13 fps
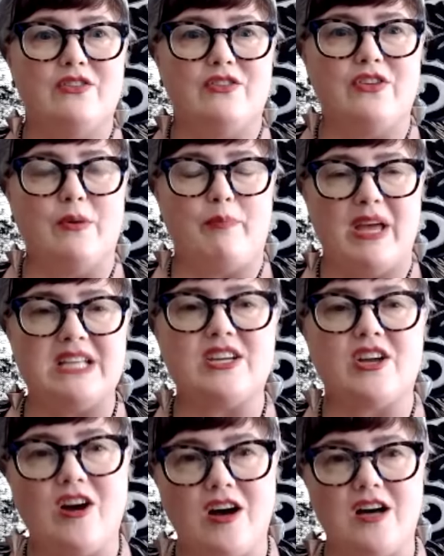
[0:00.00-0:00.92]
the
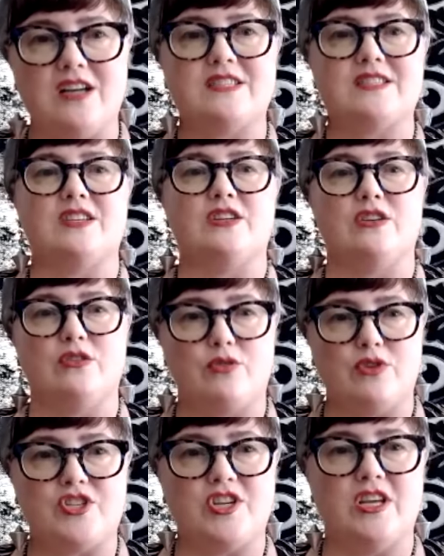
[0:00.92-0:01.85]
Pentecost and
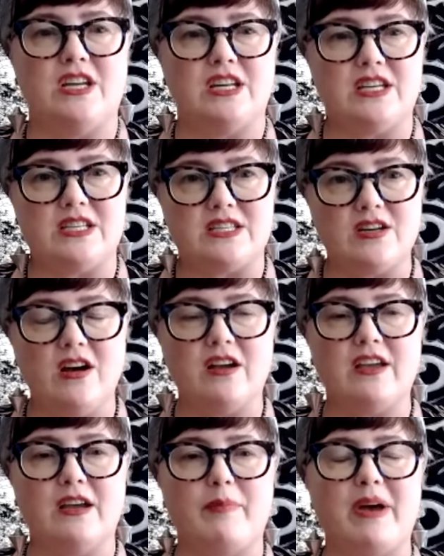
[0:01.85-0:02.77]
Christianity is
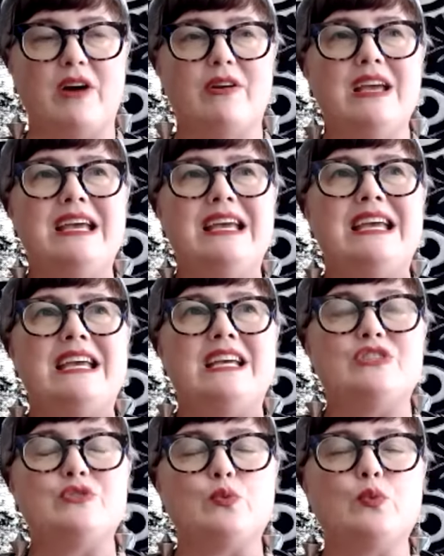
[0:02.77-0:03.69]
talking about,
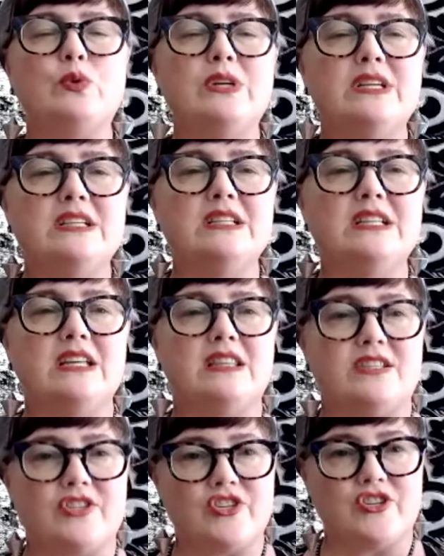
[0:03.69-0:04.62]
it's really the
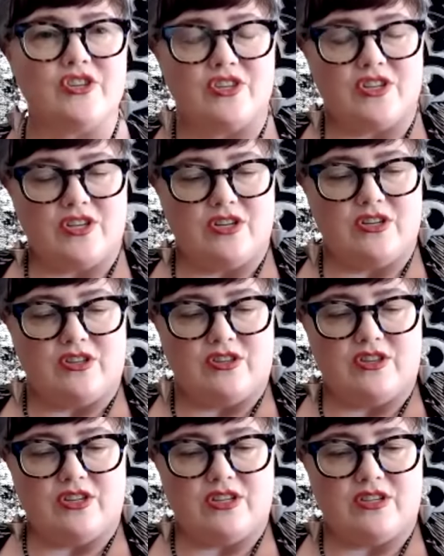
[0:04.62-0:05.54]
the
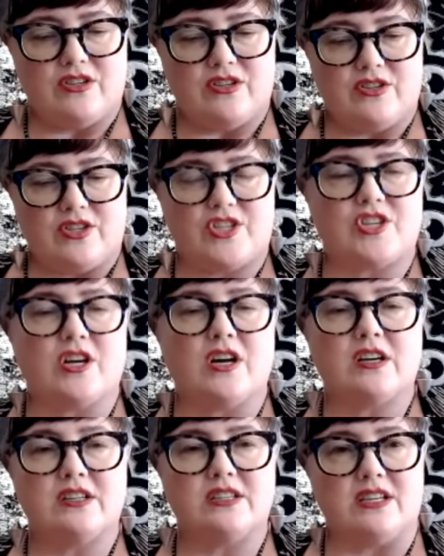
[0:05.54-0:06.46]
the the
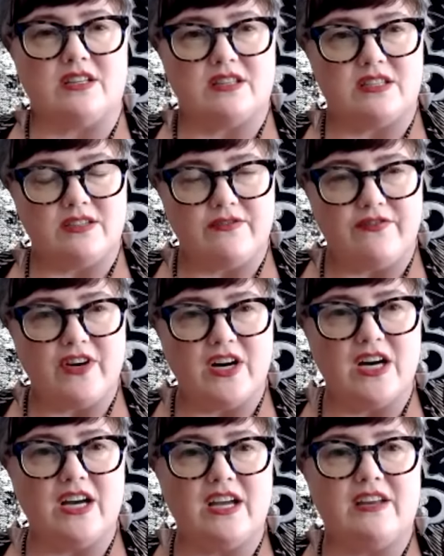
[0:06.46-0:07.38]
Shakti, the
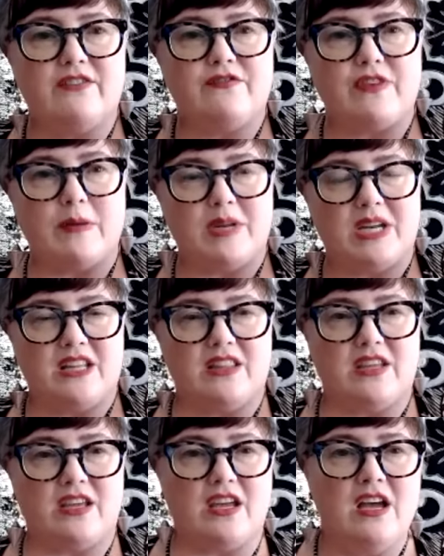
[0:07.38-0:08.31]
divine feminine,
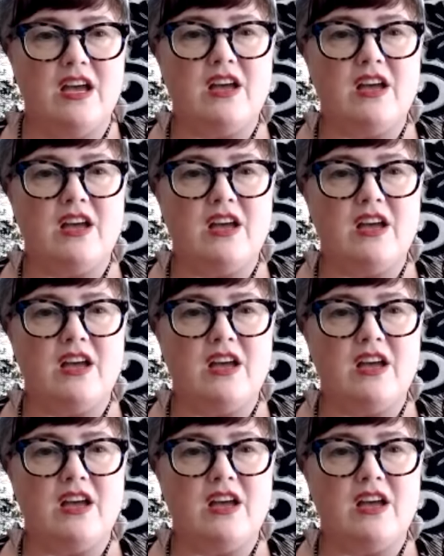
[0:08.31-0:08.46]
the